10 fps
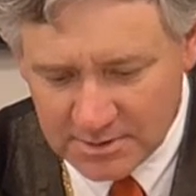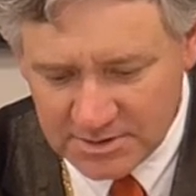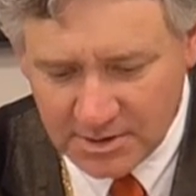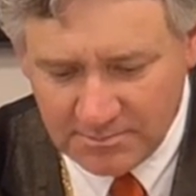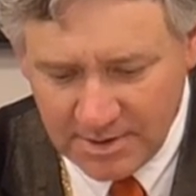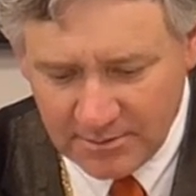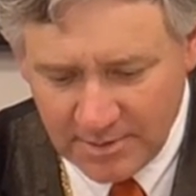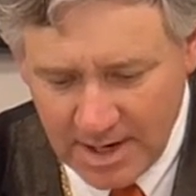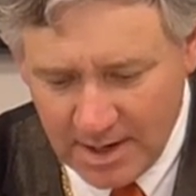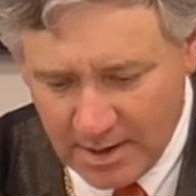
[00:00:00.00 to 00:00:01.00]
should be
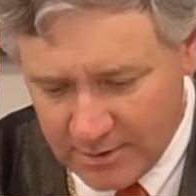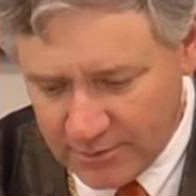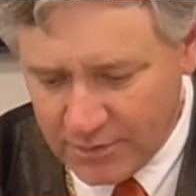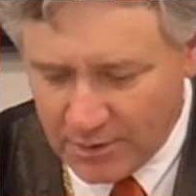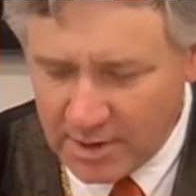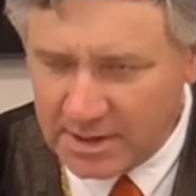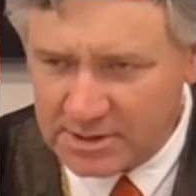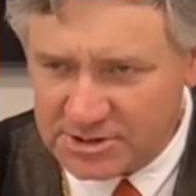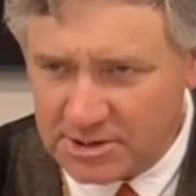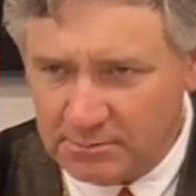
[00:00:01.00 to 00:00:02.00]
around 30
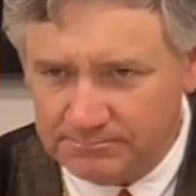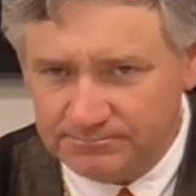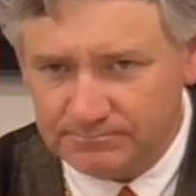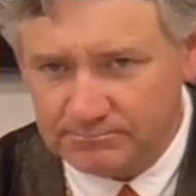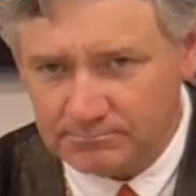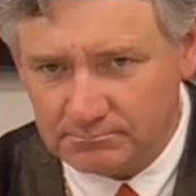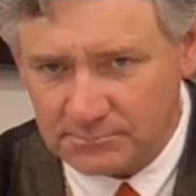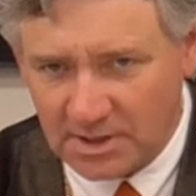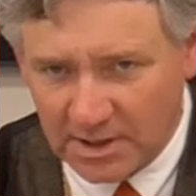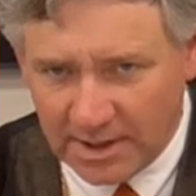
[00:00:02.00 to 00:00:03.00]
ish.
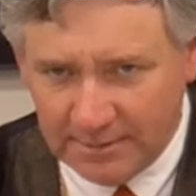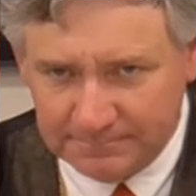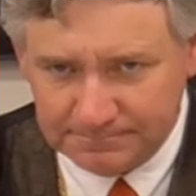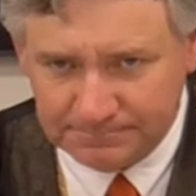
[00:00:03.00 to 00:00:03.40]
Okay?